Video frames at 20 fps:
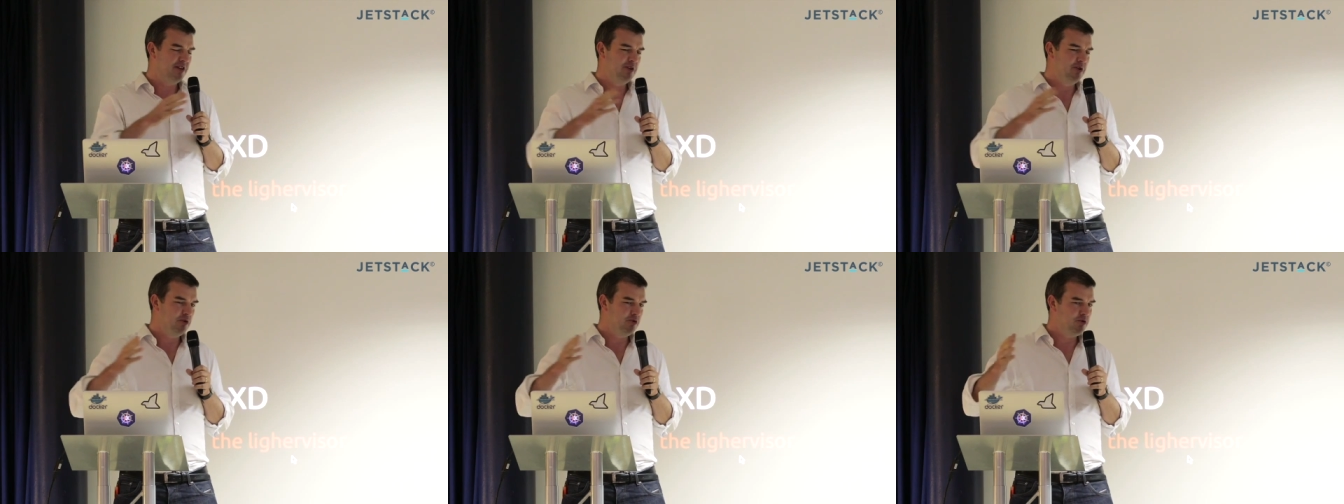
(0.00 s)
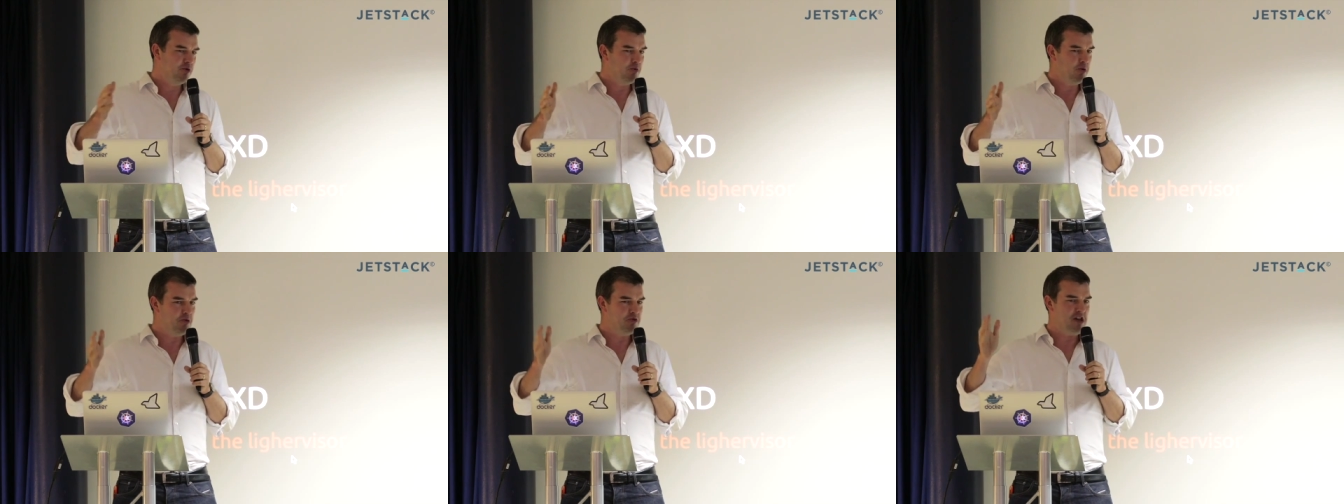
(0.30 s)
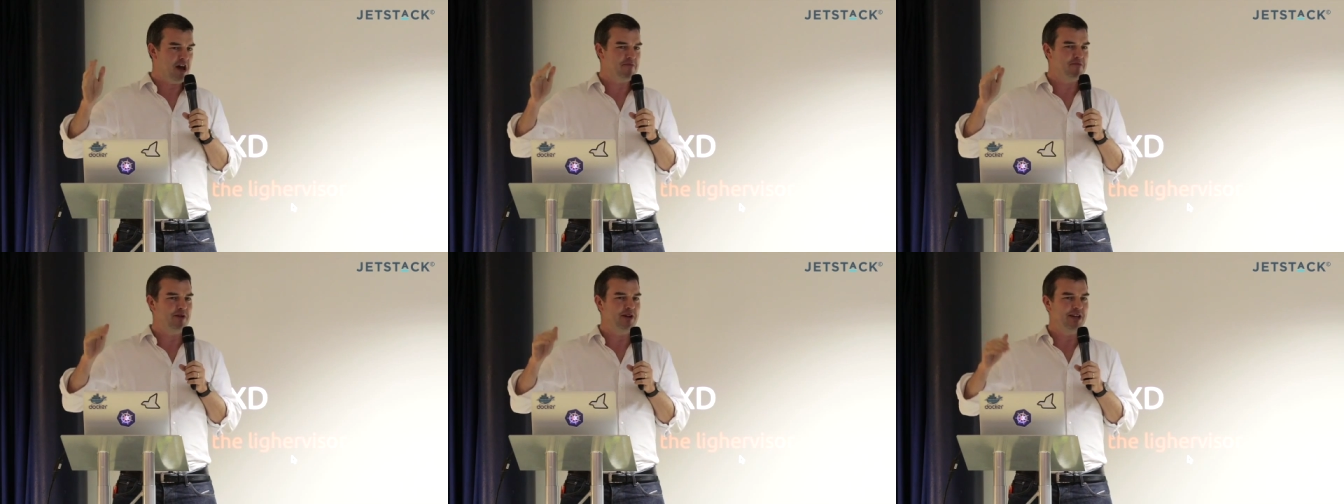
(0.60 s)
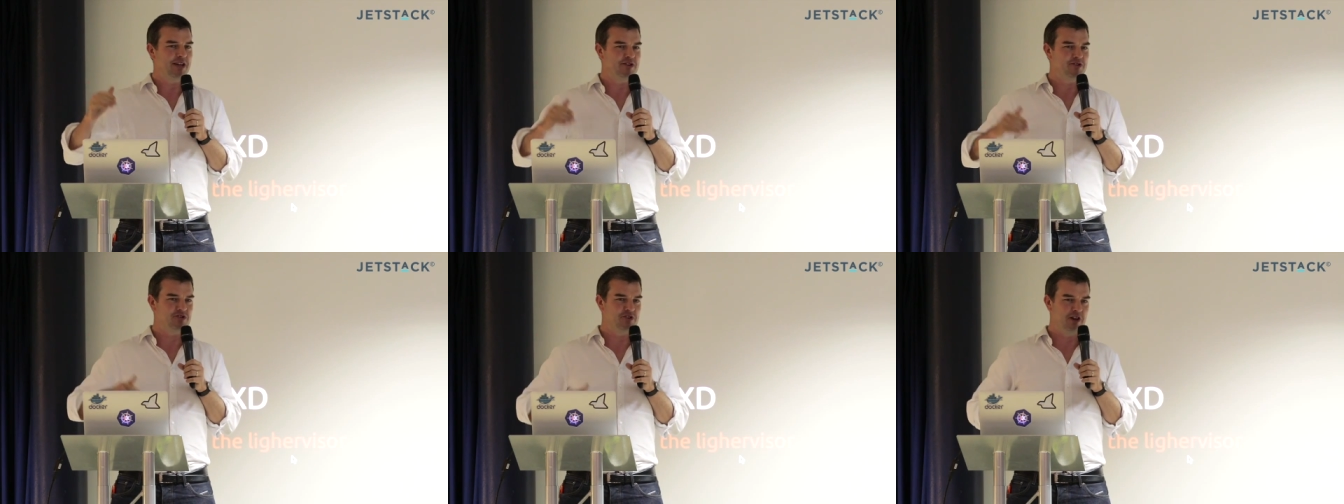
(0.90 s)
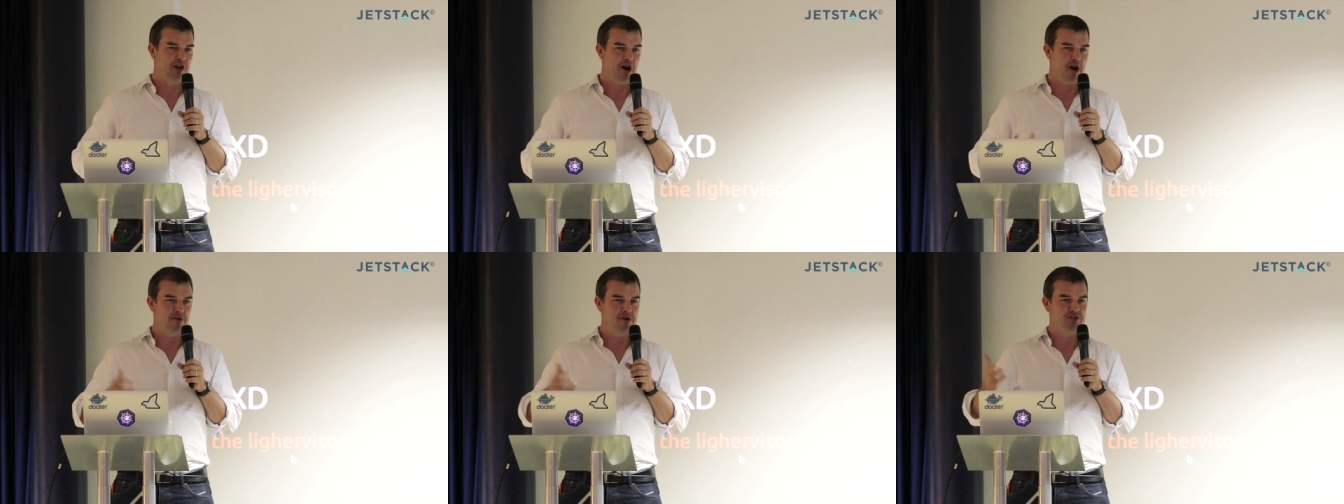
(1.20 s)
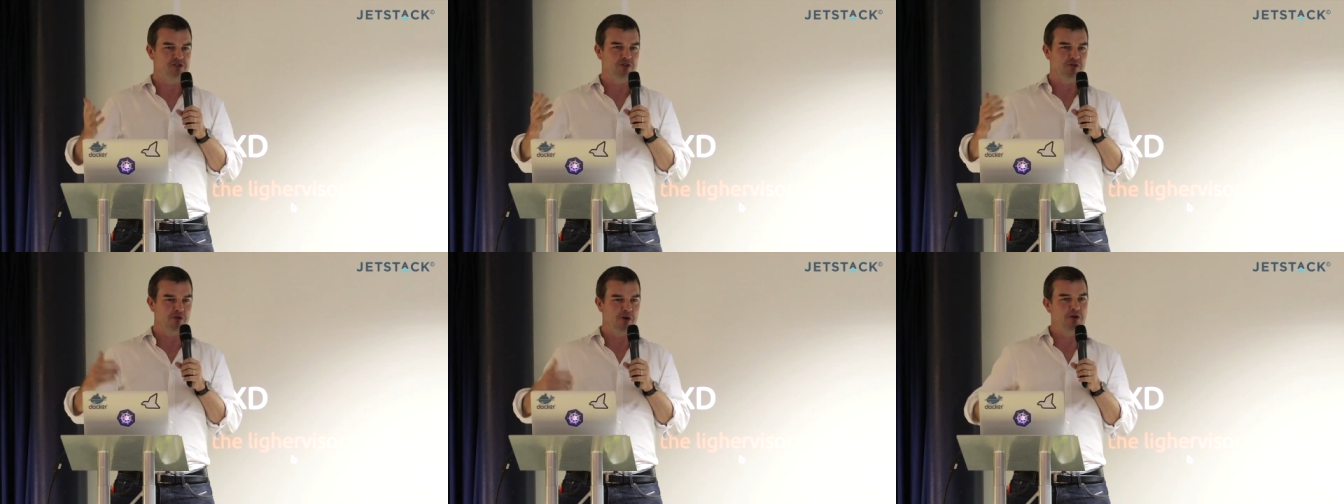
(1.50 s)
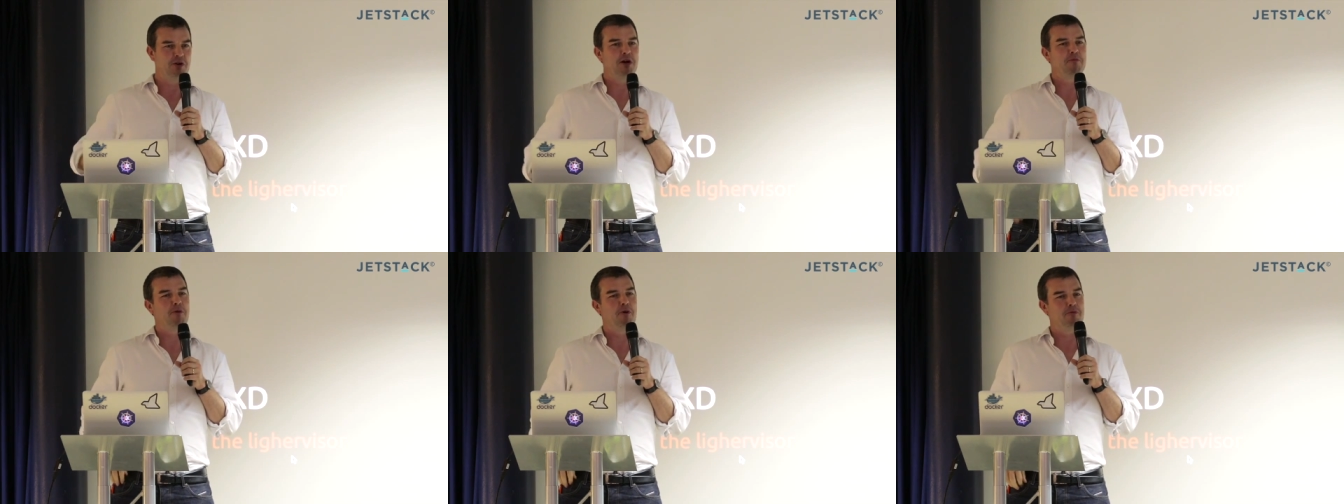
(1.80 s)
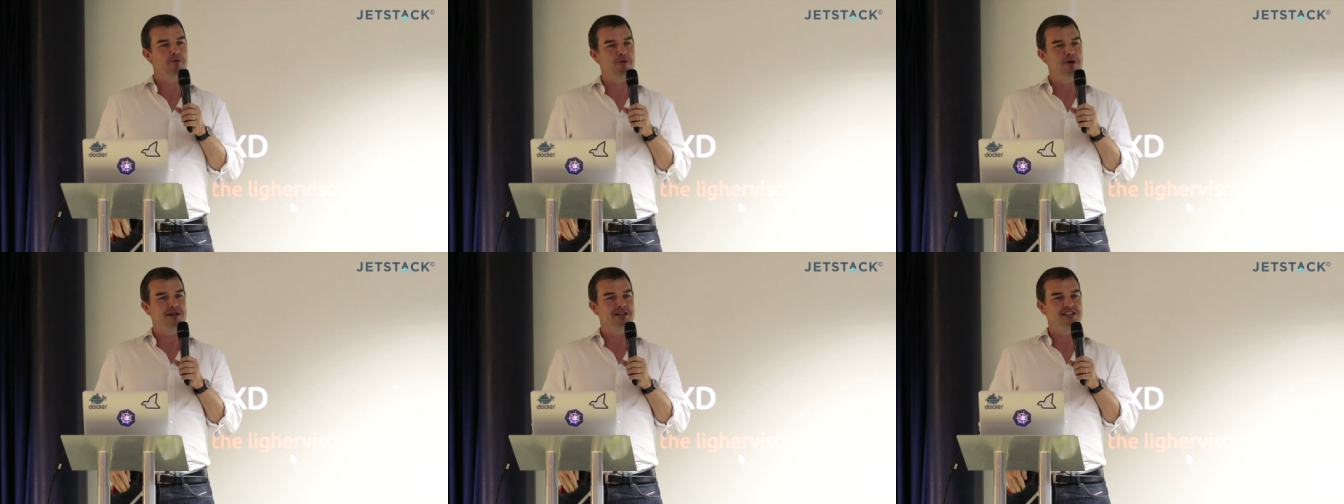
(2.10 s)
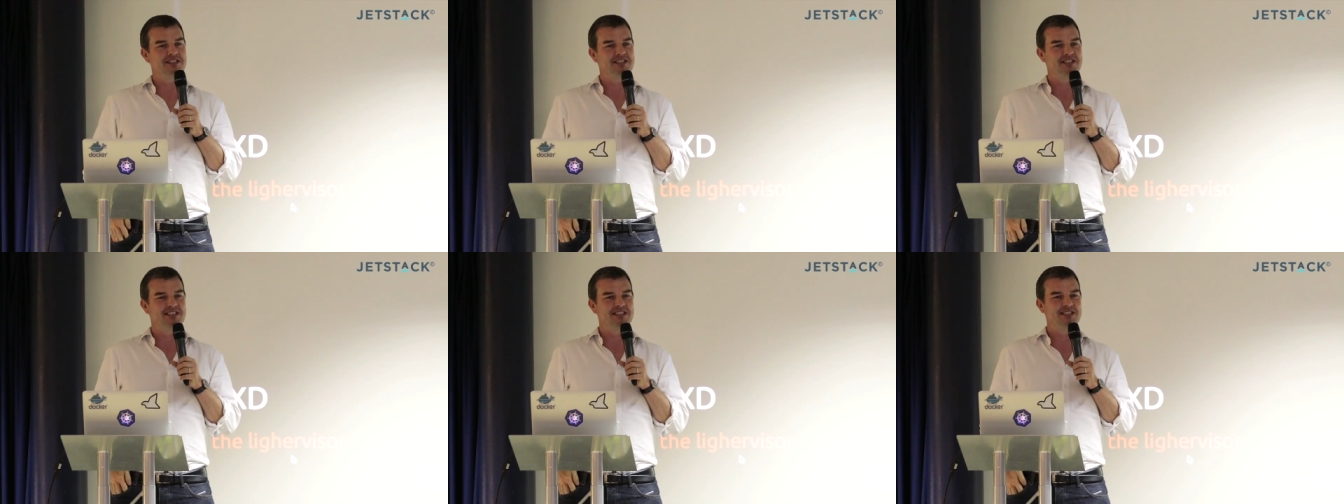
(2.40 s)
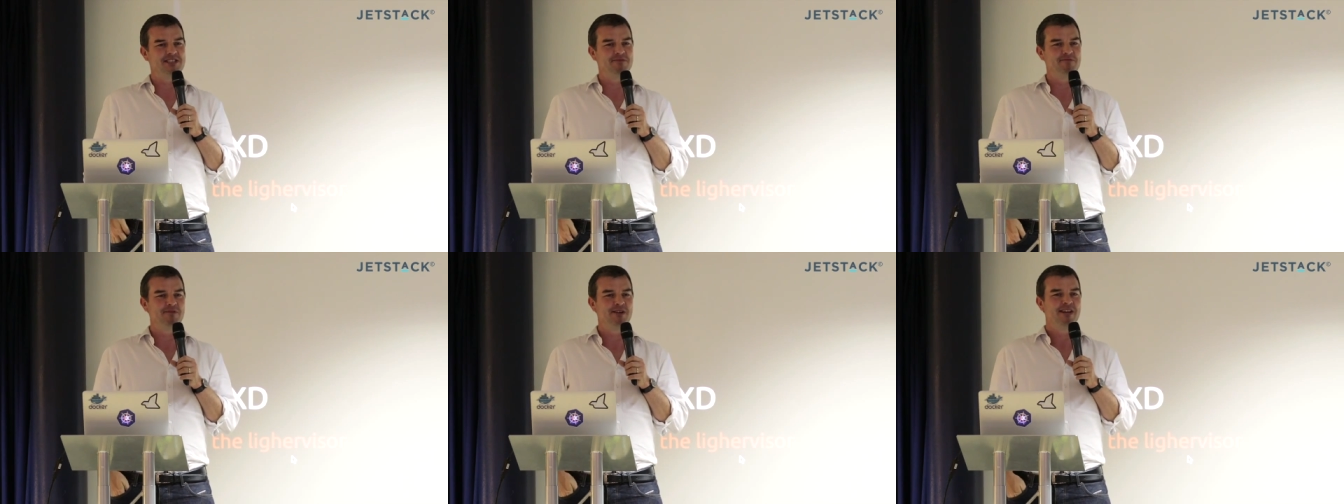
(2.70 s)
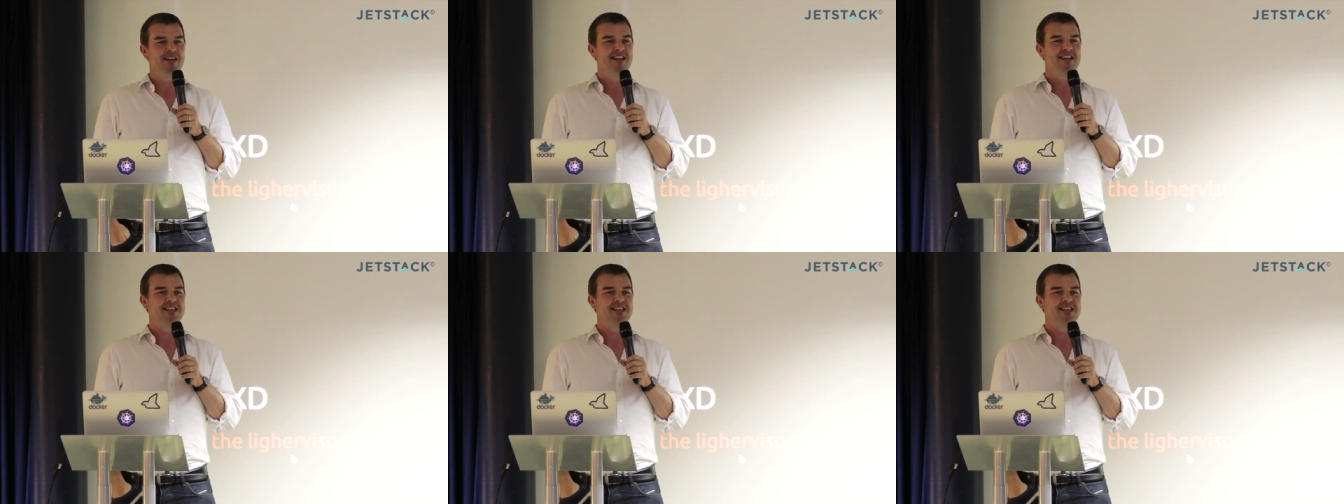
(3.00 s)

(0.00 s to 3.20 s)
looked at what was happening in Solaris, a grown-up operating system,